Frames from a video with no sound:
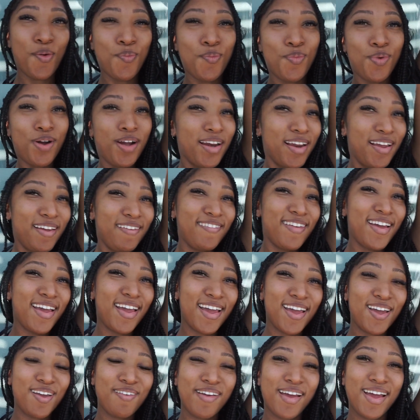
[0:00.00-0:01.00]
morning,
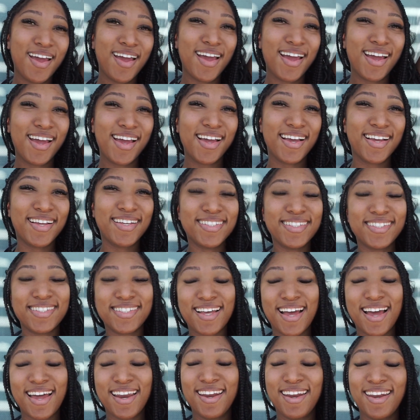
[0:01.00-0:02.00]
babies.
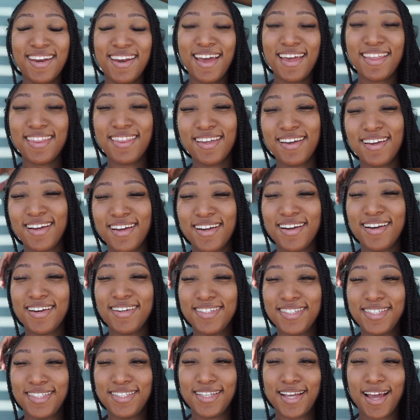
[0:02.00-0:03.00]

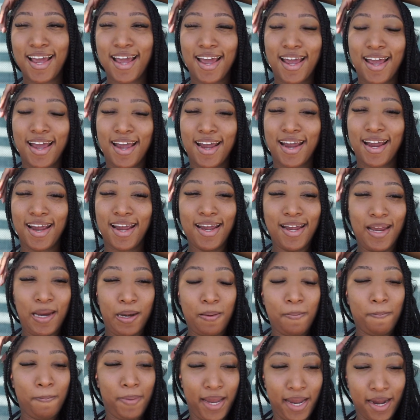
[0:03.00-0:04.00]
Another day
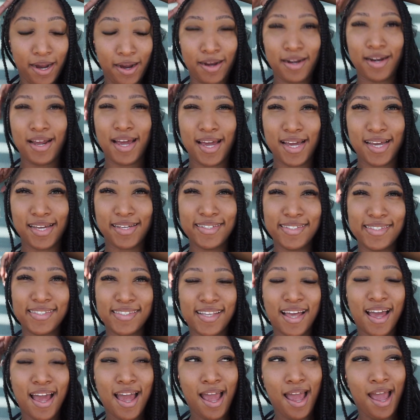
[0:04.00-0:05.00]
in paradise.
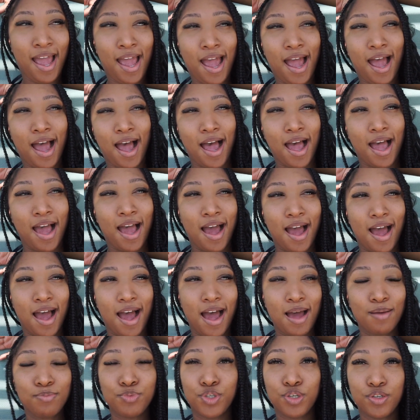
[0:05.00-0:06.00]

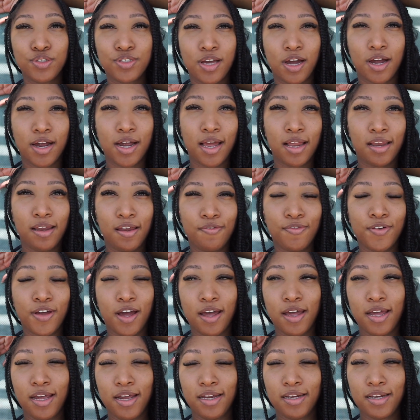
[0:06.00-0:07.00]
I'm so sorry I left
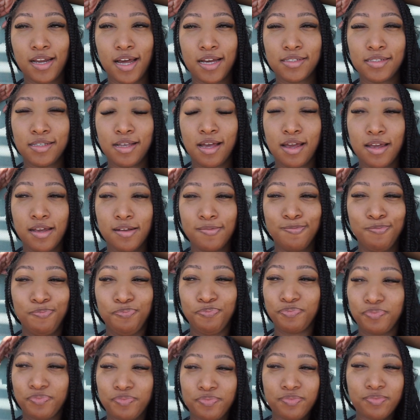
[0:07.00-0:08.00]
y'all hanging last night.
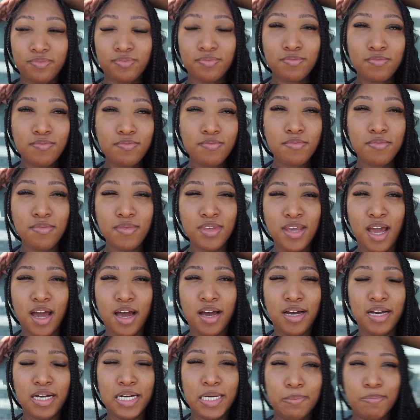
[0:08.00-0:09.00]

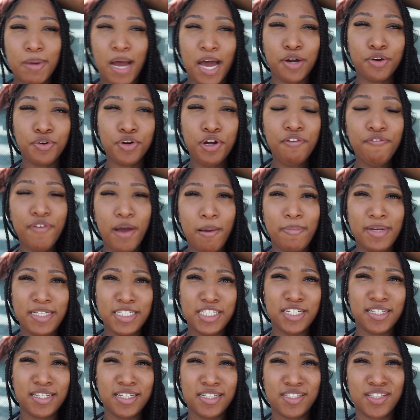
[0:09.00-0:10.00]
I don't know if I
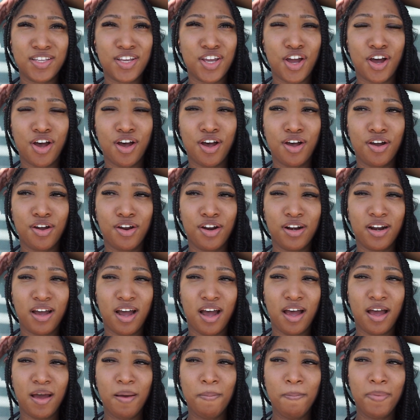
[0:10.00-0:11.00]
mentioned this to y'all or
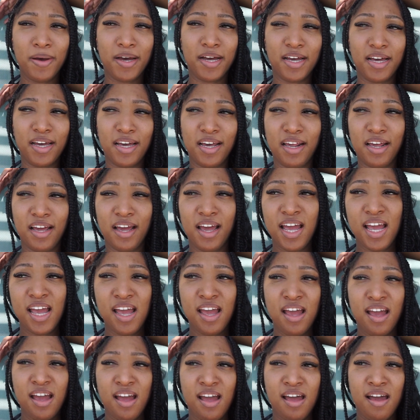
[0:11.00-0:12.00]
not, but
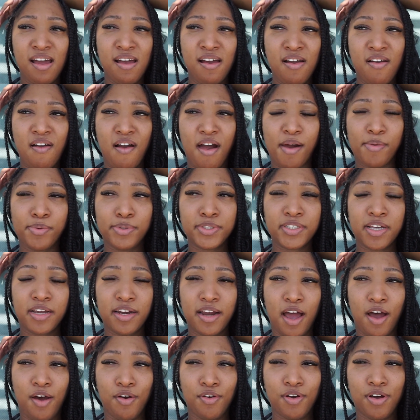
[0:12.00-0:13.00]
I was on
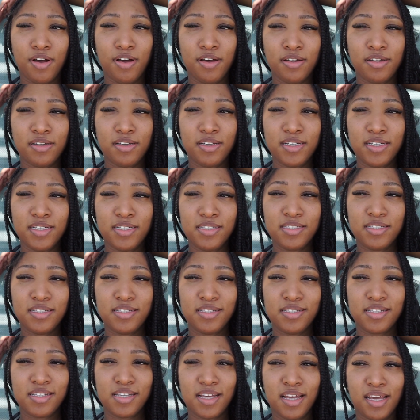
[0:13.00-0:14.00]
an alcohol
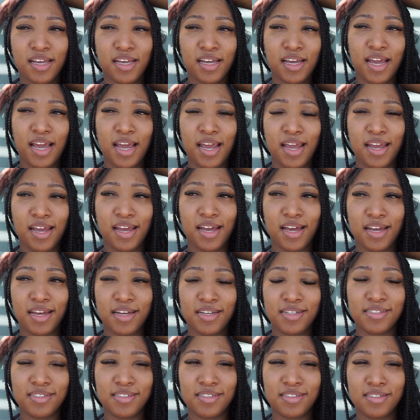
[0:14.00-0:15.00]
cleanse,
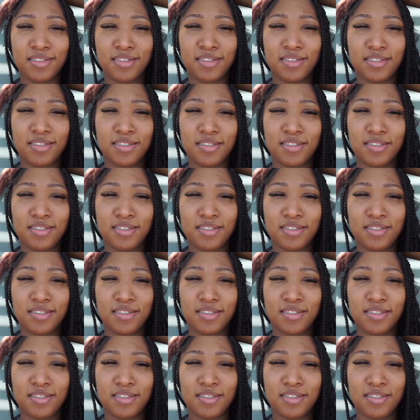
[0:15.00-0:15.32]
and